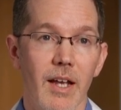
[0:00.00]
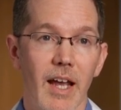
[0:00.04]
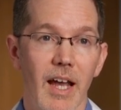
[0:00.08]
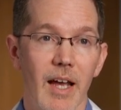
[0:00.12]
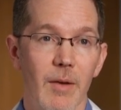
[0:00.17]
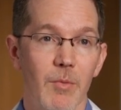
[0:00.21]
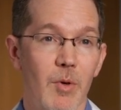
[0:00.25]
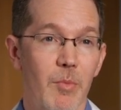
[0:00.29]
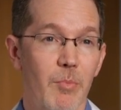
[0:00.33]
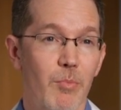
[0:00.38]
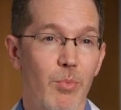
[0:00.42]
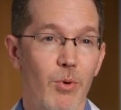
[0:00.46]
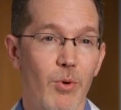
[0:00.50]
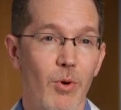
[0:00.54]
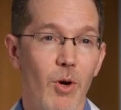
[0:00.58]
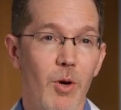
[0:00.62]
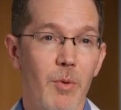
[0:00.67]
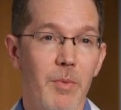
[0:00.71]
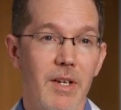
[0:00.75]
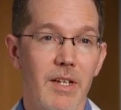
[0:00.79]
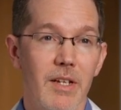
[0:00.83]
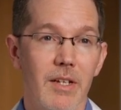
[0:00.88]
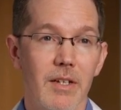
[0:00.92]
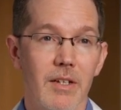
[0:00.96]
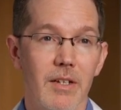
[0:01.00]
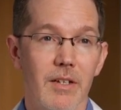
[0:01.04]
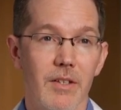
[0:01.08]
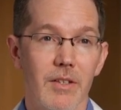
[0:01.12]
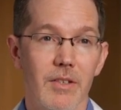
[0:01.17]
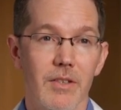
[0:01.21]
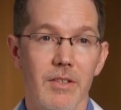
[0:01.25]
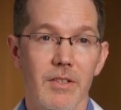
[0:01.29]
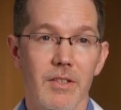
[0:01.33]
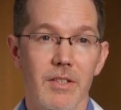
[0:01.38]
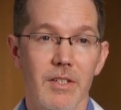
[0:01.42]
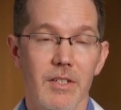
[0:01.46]
And we're probing
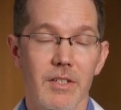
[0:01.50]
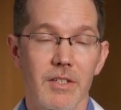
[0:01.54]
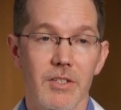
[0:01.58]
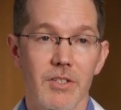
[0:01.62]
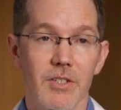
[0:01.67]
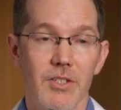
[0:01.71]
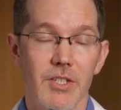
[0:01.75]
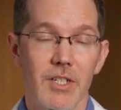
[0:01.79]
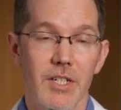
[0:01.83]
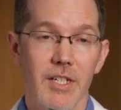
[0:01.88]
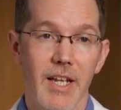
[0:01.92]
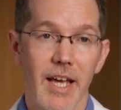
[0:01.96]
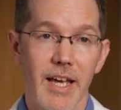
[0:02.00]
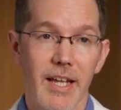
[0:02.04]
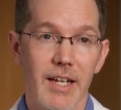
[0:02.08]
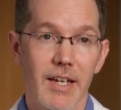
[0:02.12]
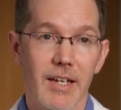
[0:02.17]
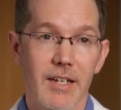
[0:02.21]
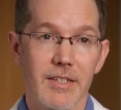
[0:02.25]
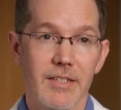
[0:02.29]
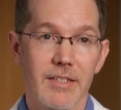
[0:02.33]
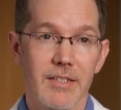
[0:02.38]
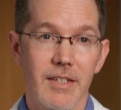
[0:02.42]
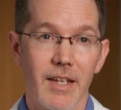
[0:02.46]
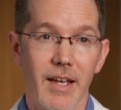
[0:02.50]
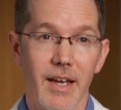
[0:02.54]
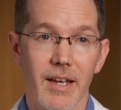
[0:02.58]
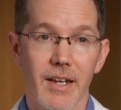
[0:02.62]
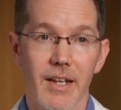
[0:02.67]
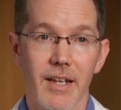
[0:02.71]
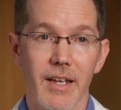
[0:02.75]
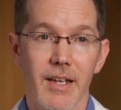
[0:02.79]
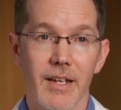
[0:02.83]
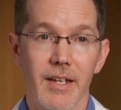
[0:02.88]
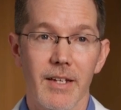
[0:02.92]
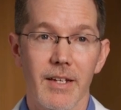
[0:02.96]
the genetics at
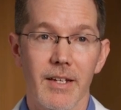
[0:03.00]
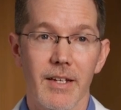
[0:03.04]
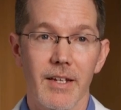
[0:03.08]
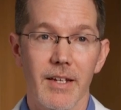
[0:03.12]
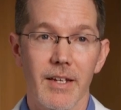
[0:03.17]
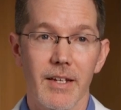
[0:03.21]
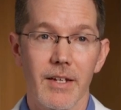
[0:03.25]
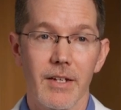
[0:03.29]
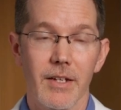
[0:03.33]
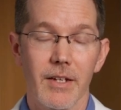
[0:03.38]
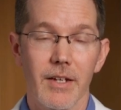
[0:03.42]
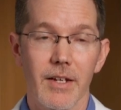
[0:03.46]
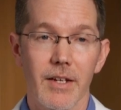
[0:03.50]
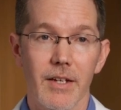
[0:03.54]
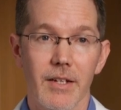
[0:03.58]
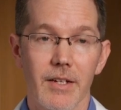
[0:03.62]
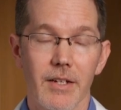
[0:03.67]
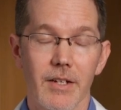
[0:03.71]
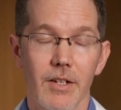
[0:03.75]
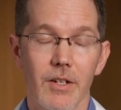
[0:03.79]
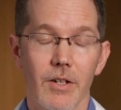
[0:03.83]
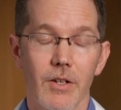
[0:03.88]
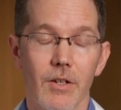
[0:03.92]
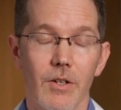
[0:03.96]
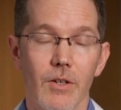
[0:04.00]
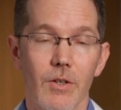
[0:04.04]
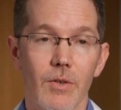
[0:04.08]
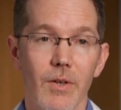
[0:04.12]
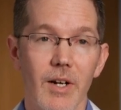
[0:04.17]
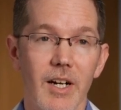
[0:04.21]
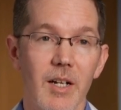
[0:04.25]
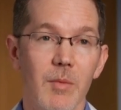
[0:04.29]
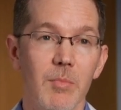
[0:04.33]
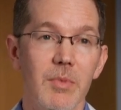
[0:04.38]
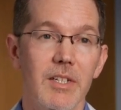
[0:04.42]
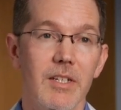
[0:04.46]
an
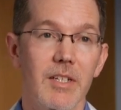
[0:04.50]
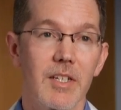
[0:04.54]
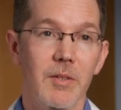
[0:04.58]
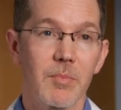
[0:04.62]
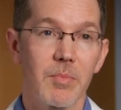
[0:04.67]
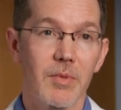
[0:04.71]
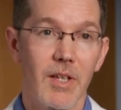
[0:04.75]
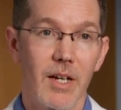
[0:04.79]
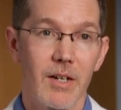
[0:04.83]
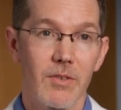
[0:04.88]
incredibly deep